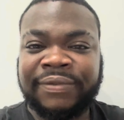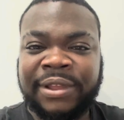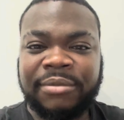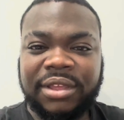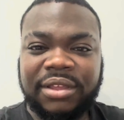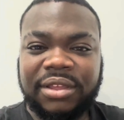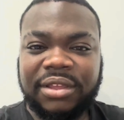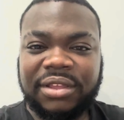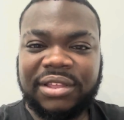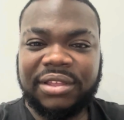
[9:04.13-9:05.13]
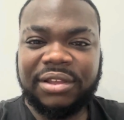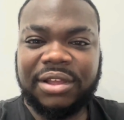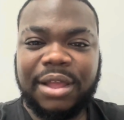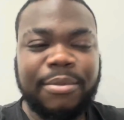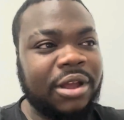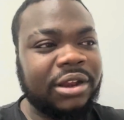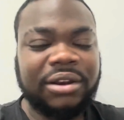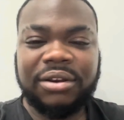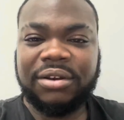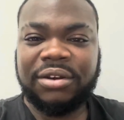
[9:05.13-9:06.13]
fam. Come
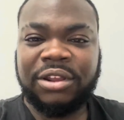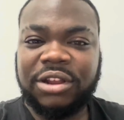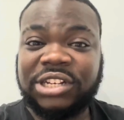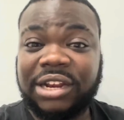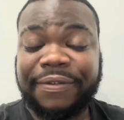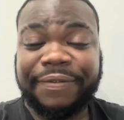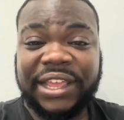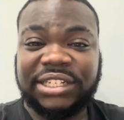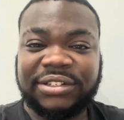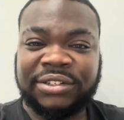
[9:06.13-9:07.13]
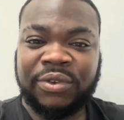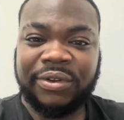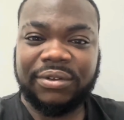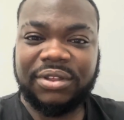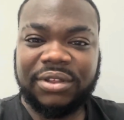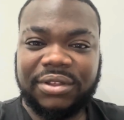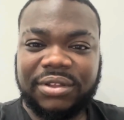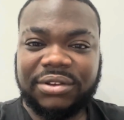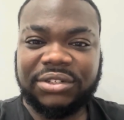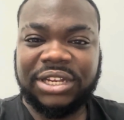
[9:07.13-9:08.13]
on. You got to check the face as well.
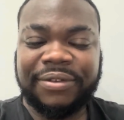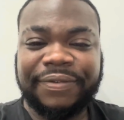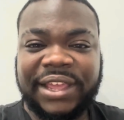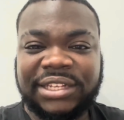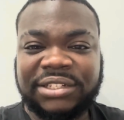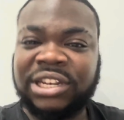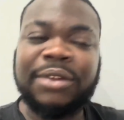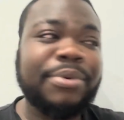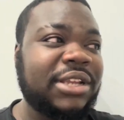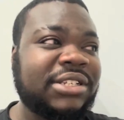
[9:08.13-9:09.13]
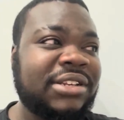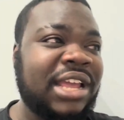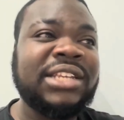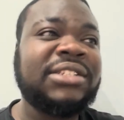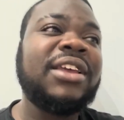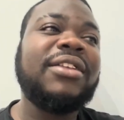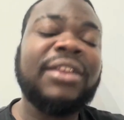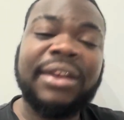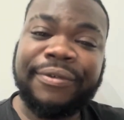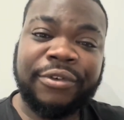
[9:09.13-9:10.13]
Check the face. Check the person that is
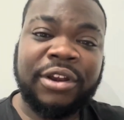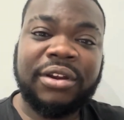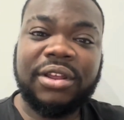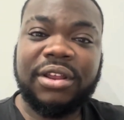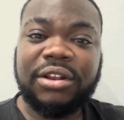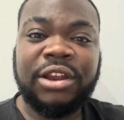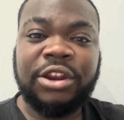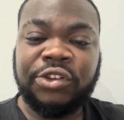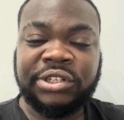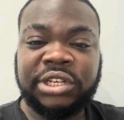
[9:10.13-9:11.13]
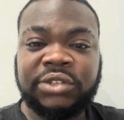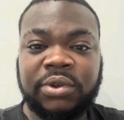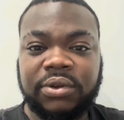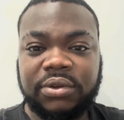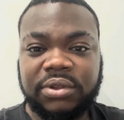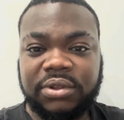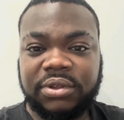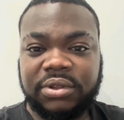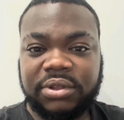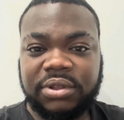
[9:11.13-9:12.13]
delivering the news as well.
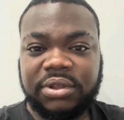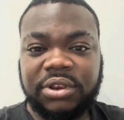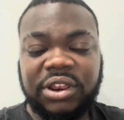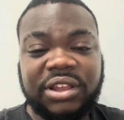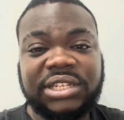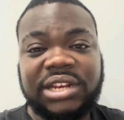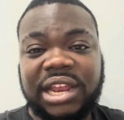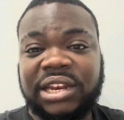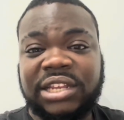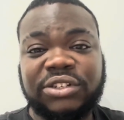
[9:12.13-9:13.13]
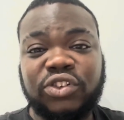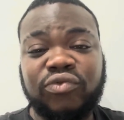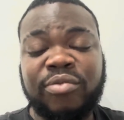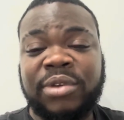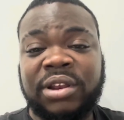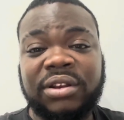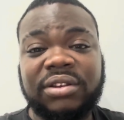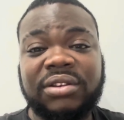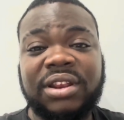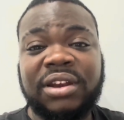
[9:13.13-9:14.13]
You can see that these two women,
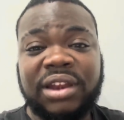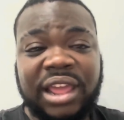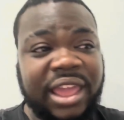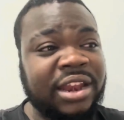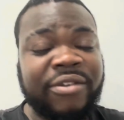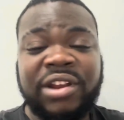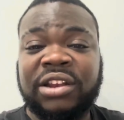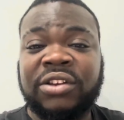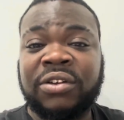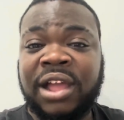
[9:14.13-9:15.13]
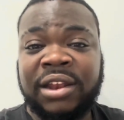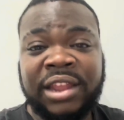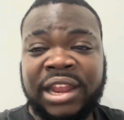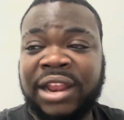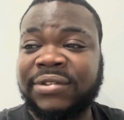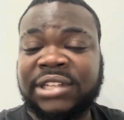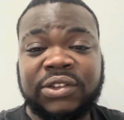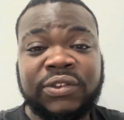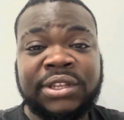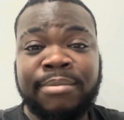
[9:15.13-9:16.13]
tonight, they're ready to go out there and have
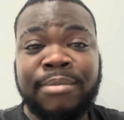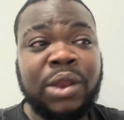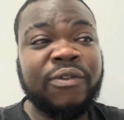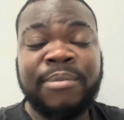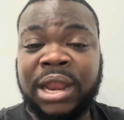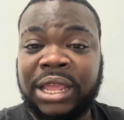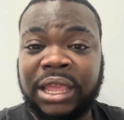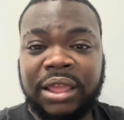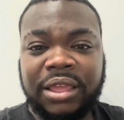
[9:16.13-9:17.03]
sex with some men with money.